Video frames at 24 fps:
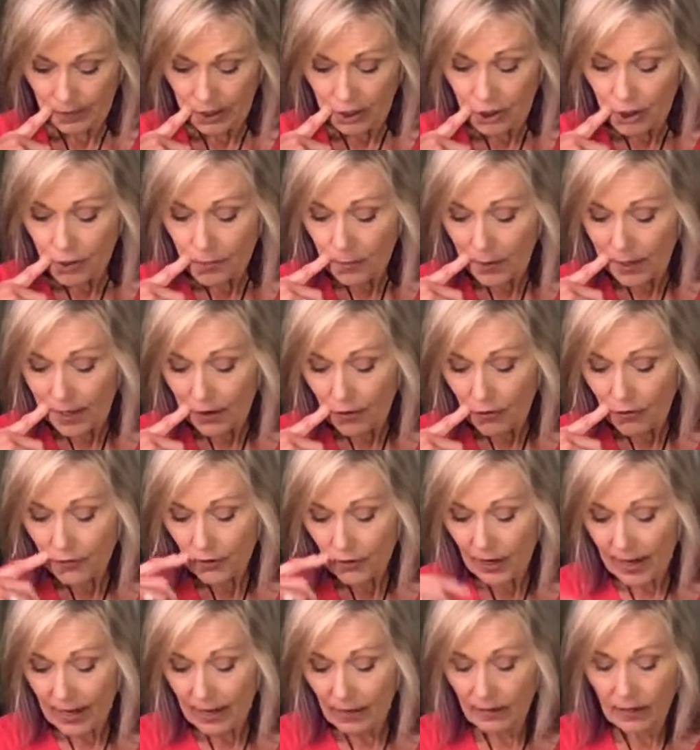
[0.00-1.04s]
You might
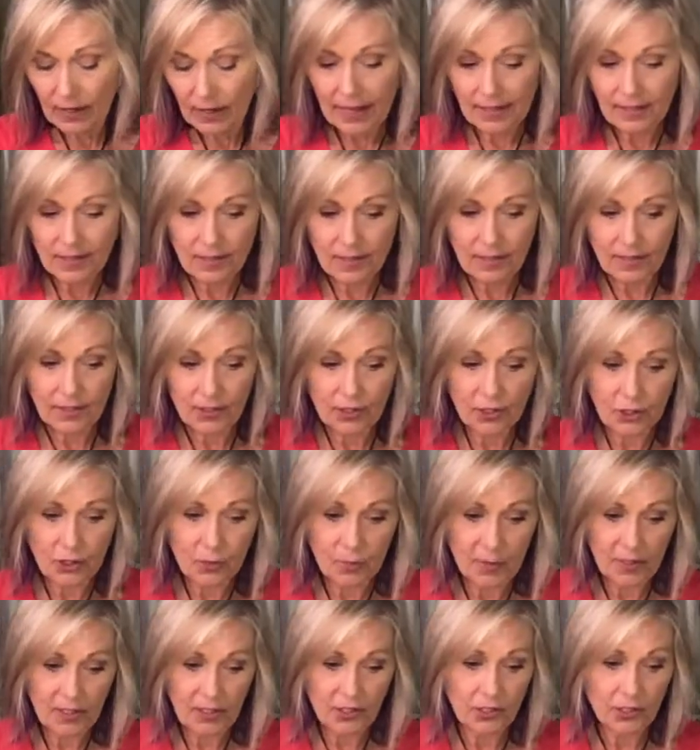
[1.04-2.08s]
overanalyze things too
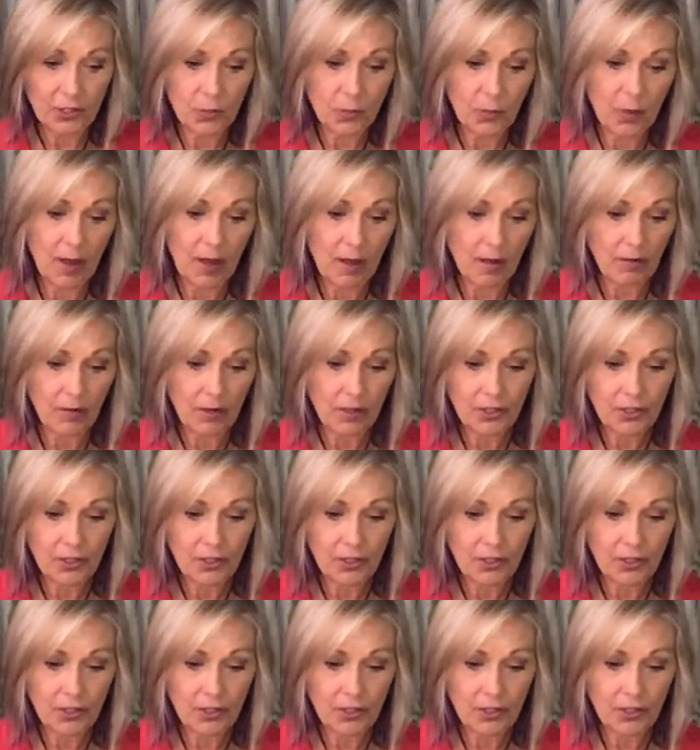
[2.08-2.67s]
much as well,